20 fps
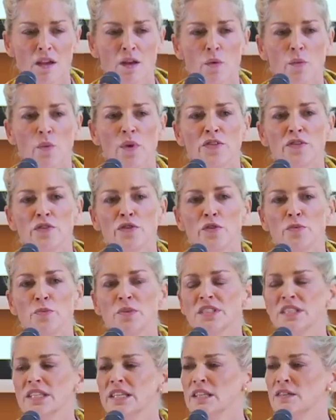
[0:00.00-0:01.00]
Whether you
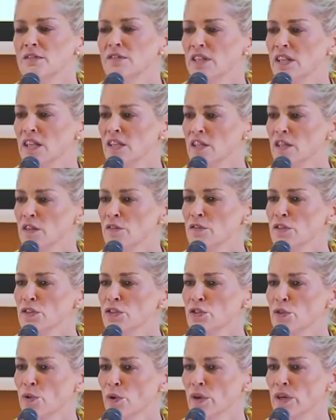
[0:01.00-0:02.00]
believe in any of the
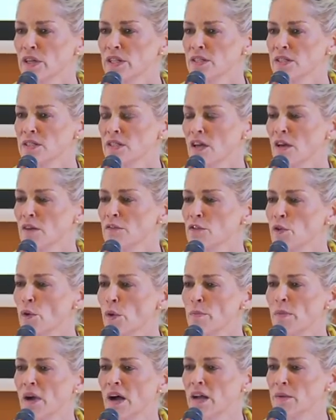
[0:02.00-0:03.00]
stories of your
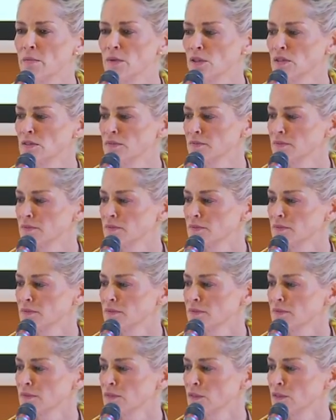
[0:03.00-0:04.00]
Bible
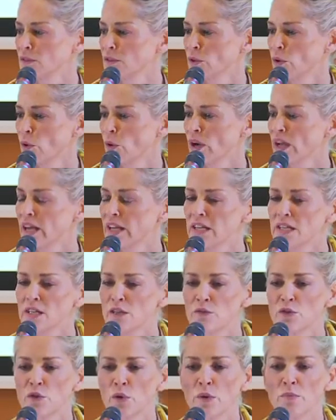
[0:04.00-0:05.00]
or any
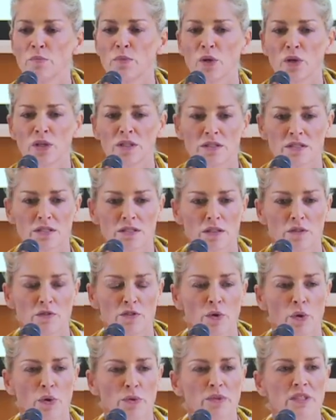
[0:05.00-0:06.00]
of your books of
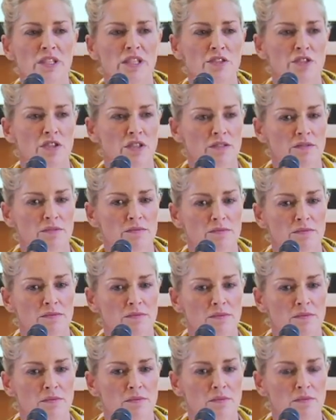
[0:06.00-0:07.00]
your religion,
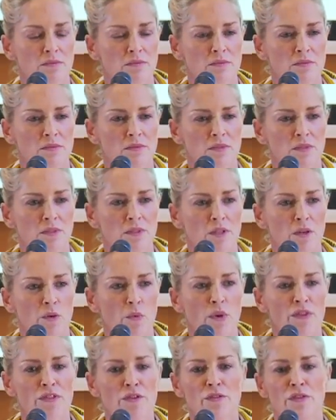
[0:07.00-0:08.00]

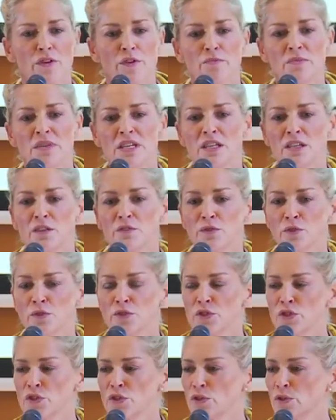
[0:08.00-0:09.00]
whether they're meaningful
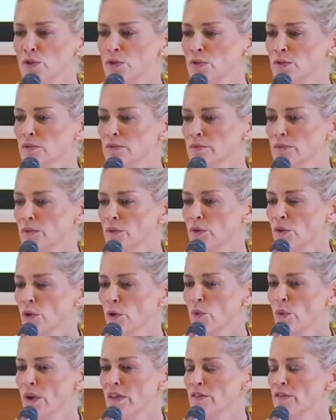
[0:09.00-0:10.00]
to you
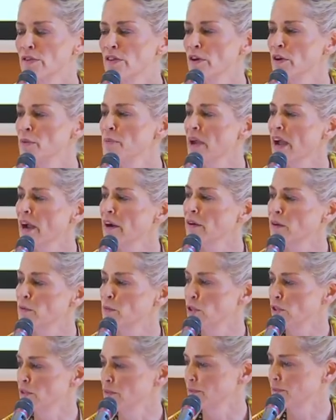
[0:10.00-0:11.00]
or whether they're a
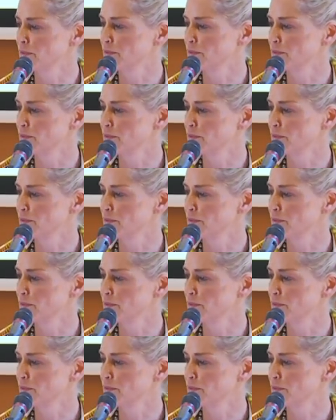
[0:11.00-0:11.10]
parable,